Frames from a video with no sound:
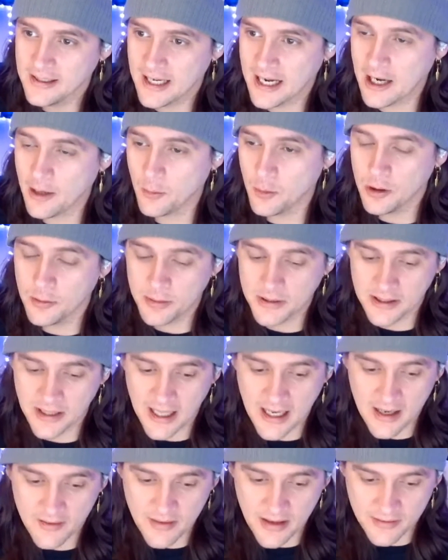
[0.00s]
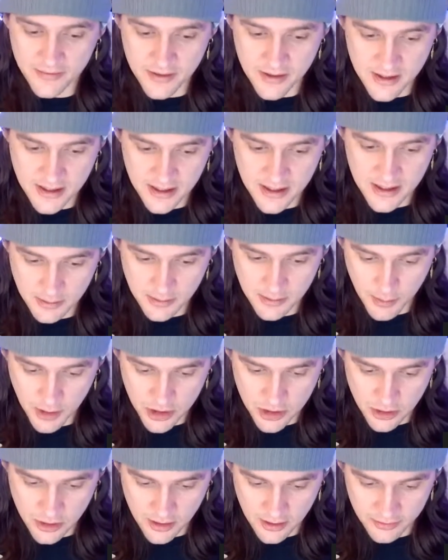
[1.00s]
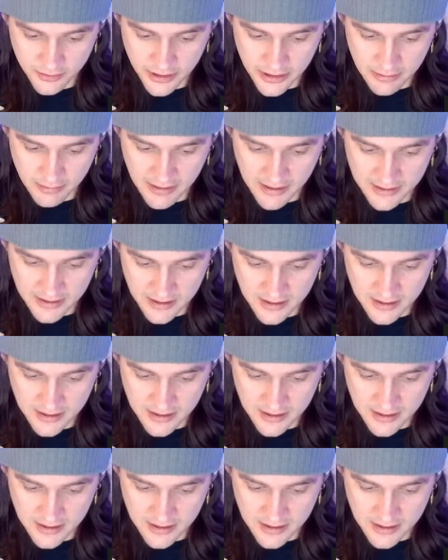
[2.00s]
I will be live after this. Let me make sure the redirect